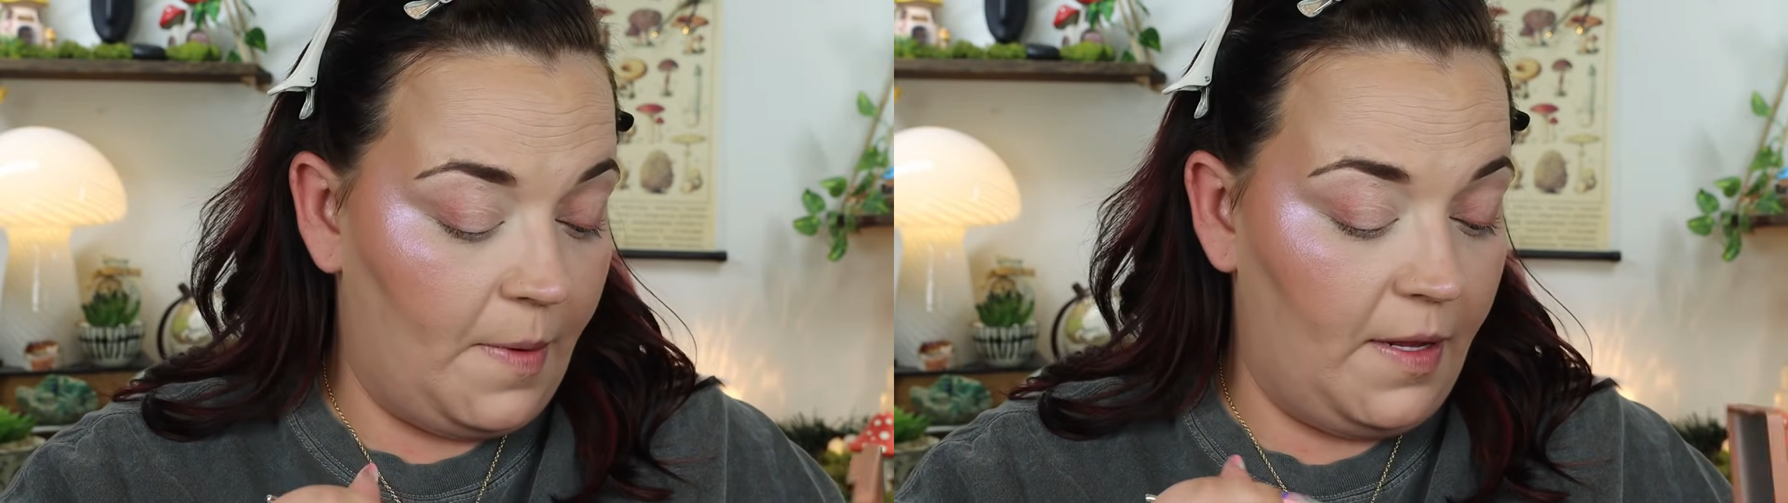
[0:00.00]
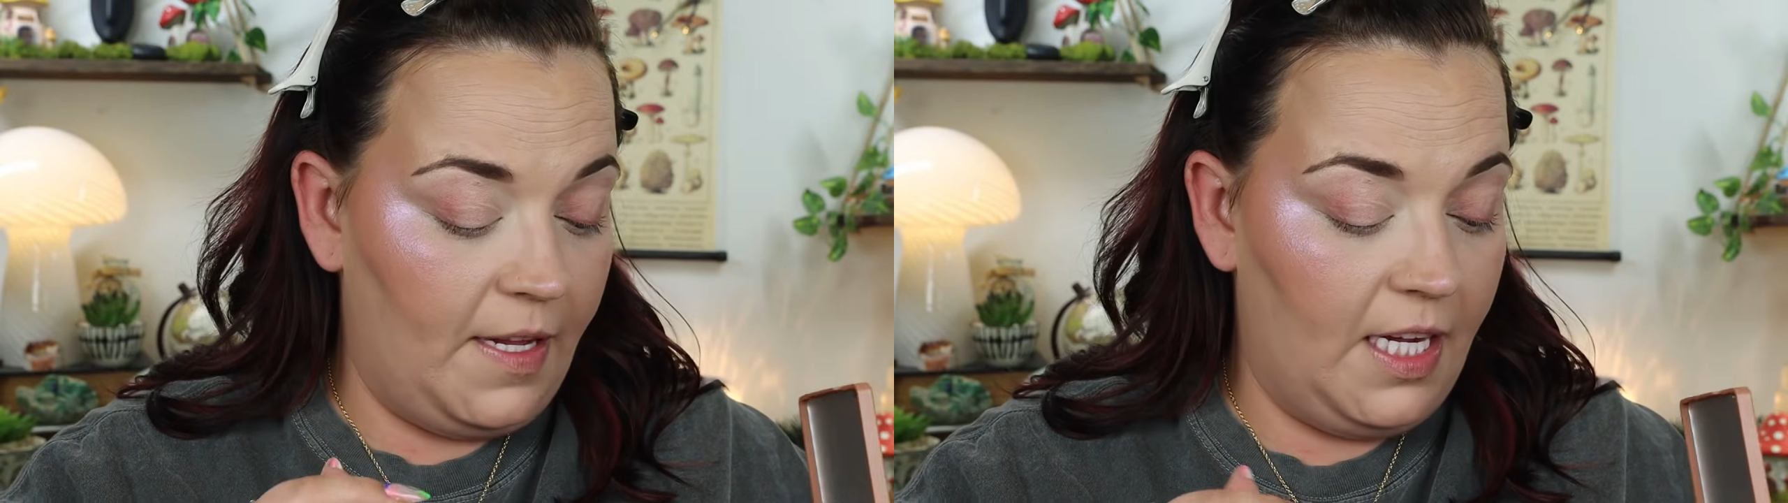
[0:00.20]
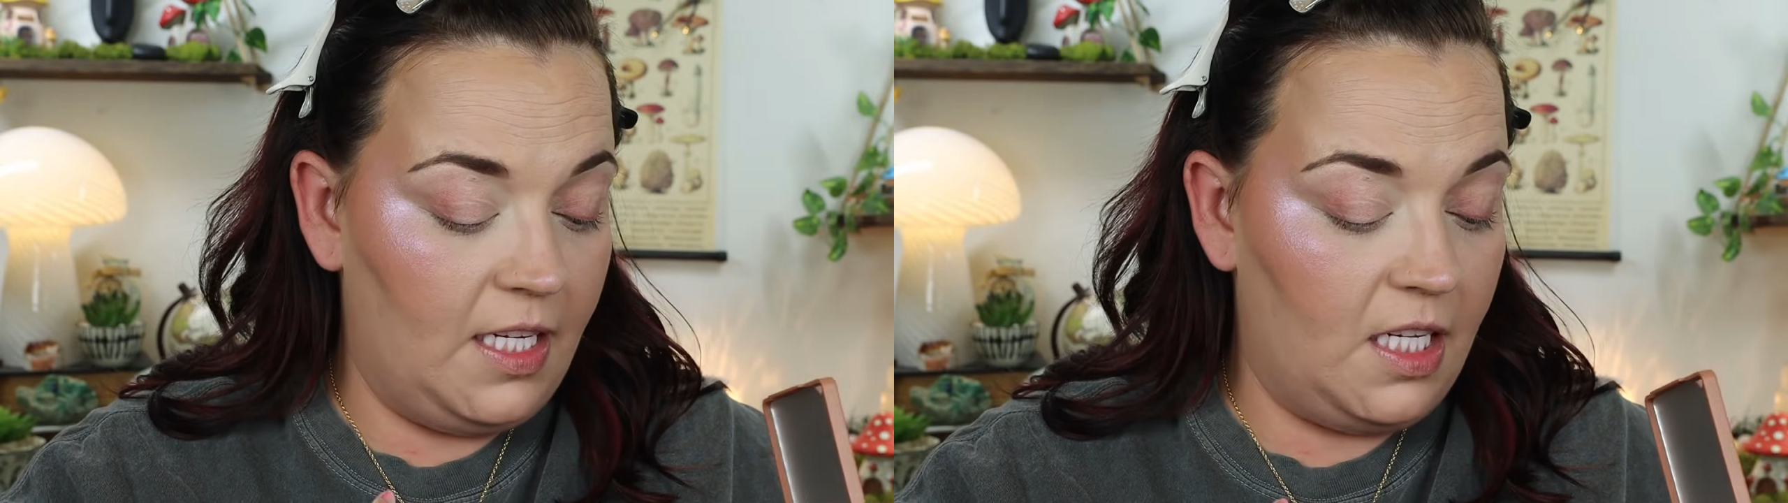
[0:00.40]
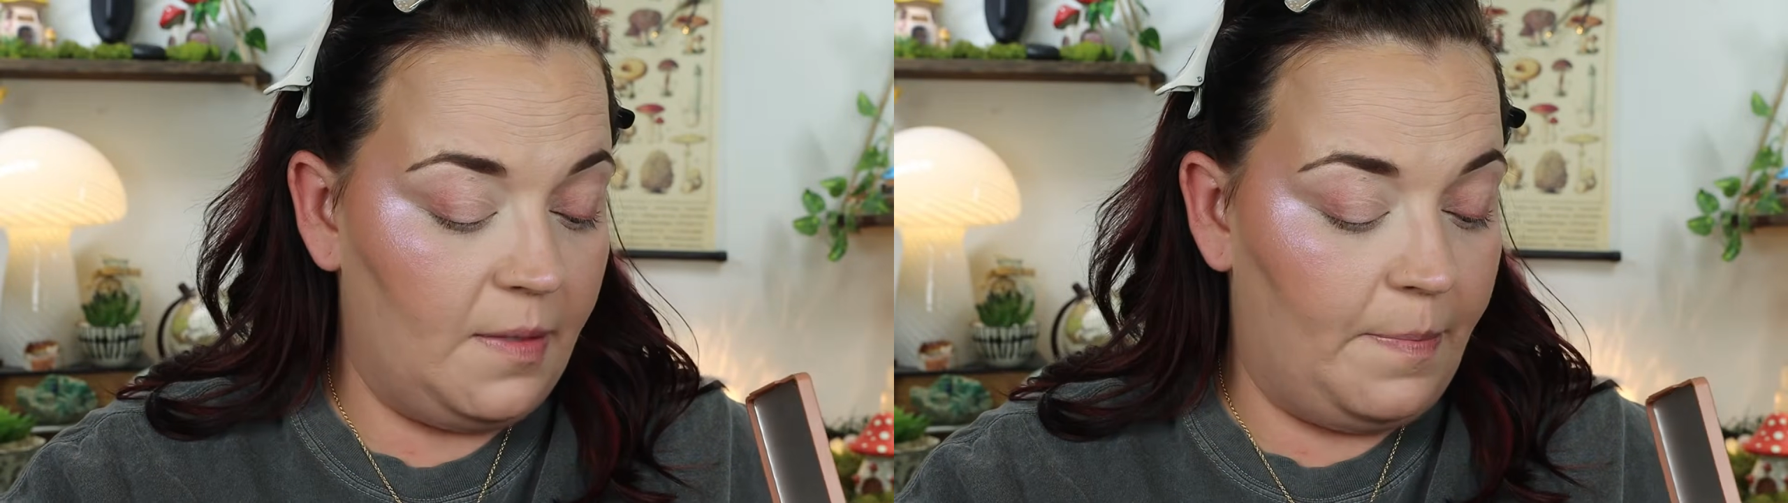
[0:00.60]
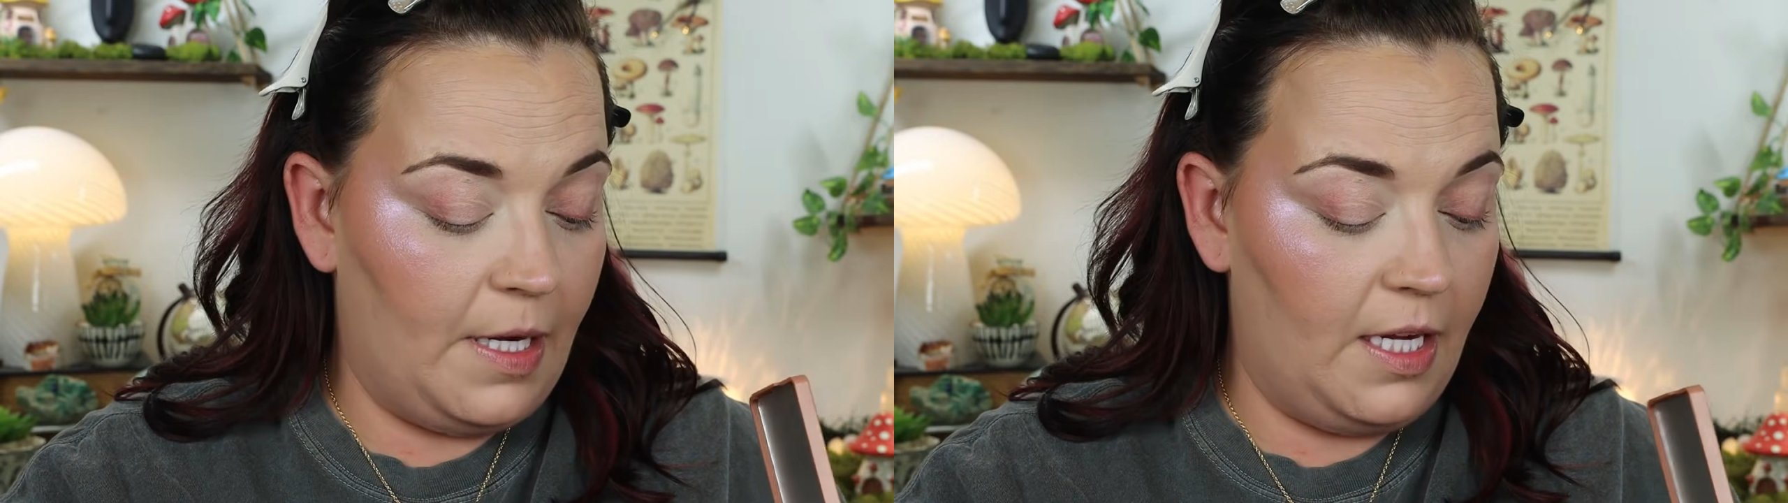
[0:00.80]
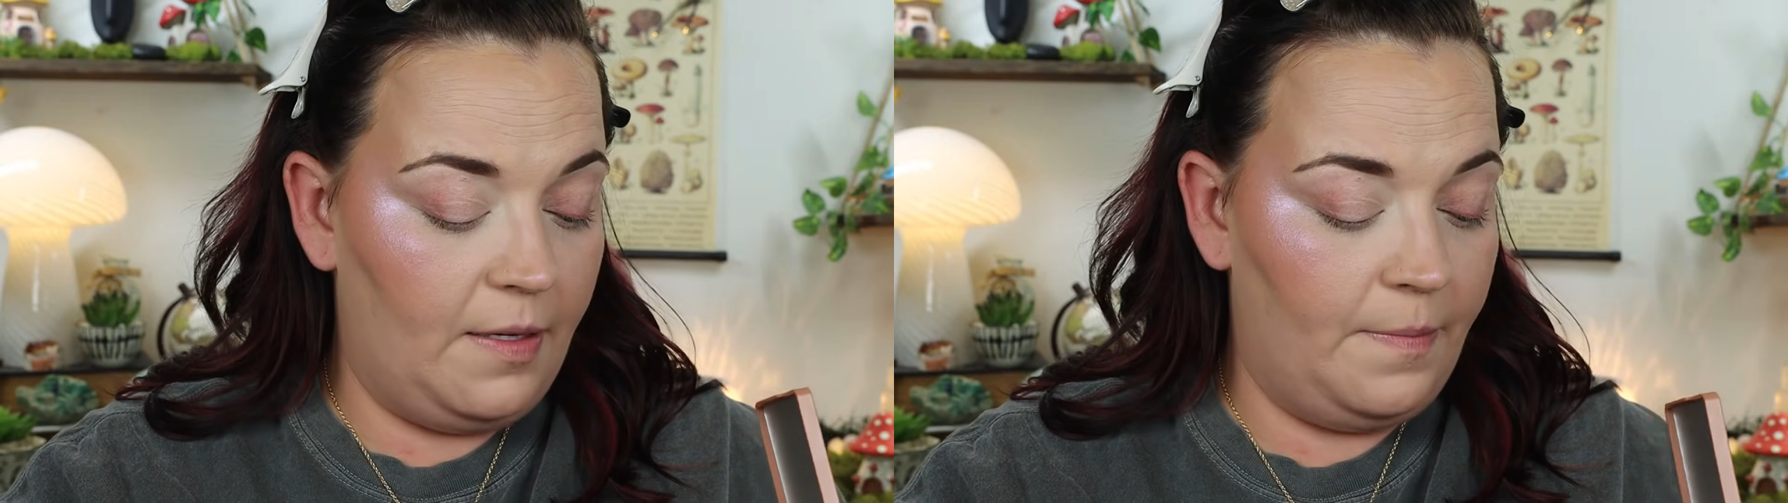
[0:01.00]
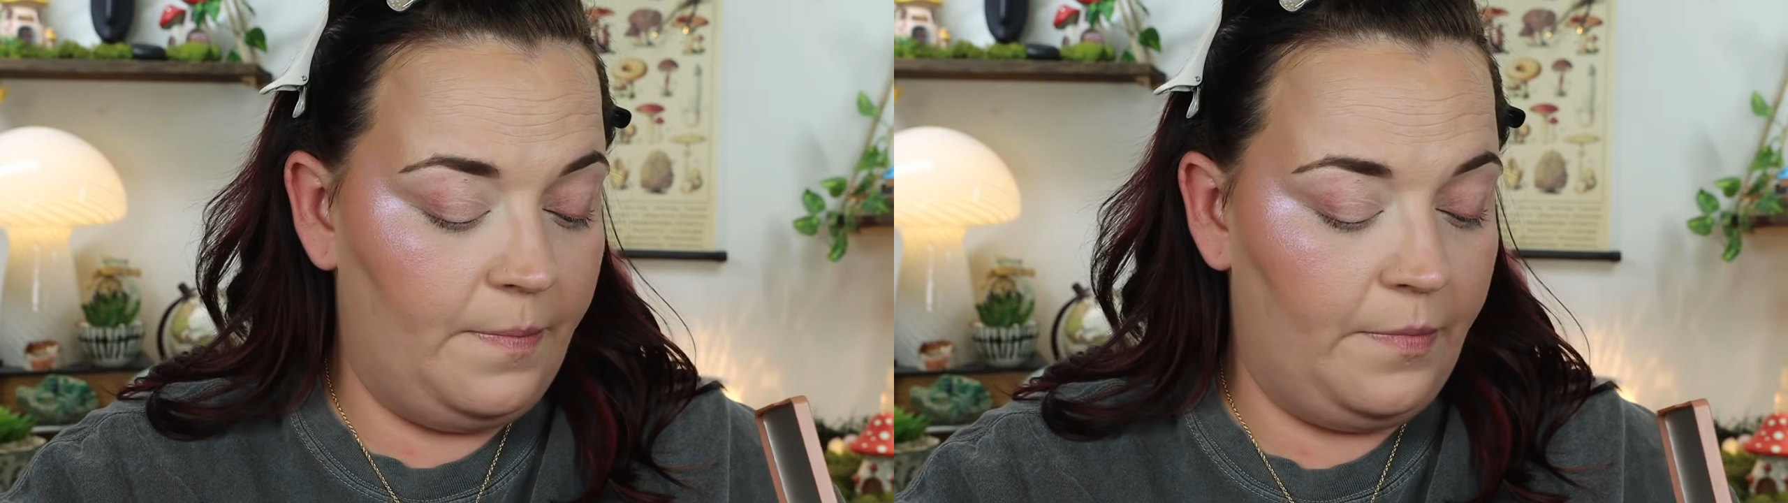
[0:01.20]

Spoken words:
on these, but I'm